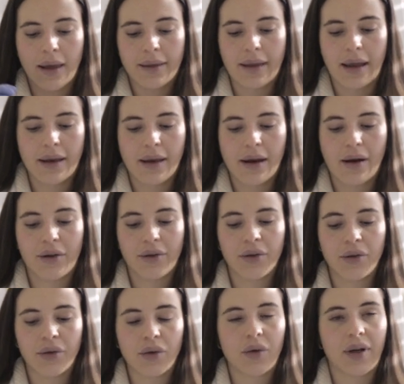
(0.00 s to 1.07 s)
Then there are
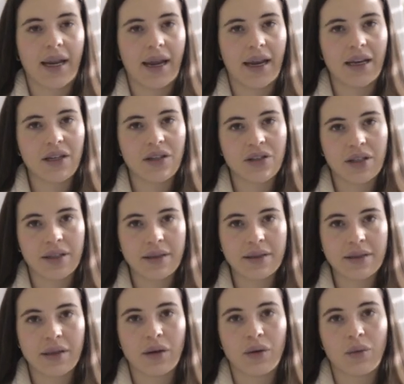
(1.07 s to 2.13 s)
2
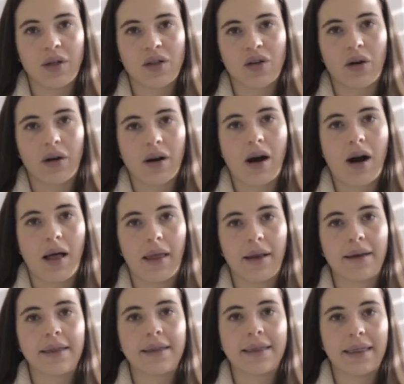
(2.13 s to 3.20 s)
reagents which are called
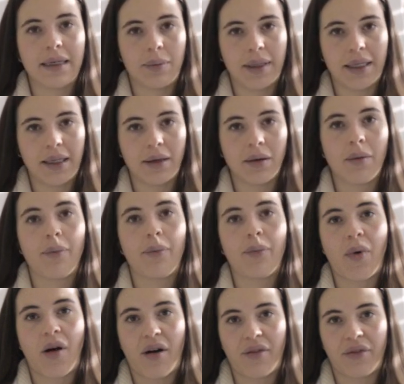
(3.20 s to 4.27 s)
CB
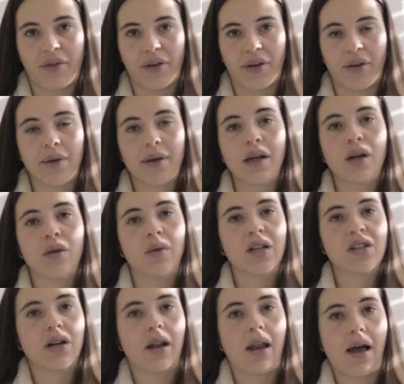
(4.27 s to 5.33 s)
buffer, which
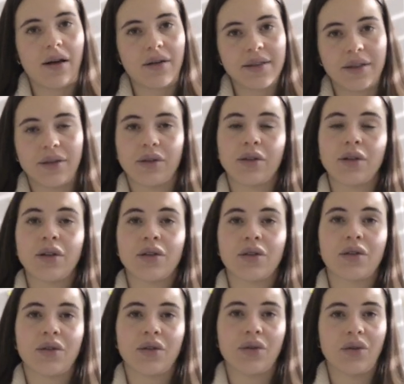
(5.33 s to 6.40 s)
allows you
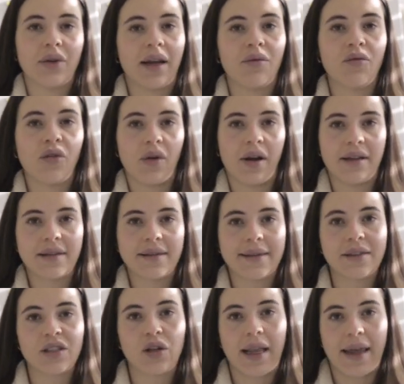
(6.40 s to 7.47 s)
to influence the
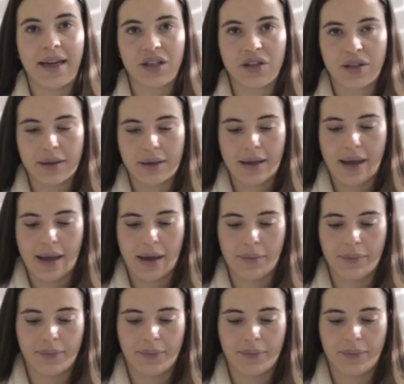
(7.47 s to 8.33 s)
gelation time.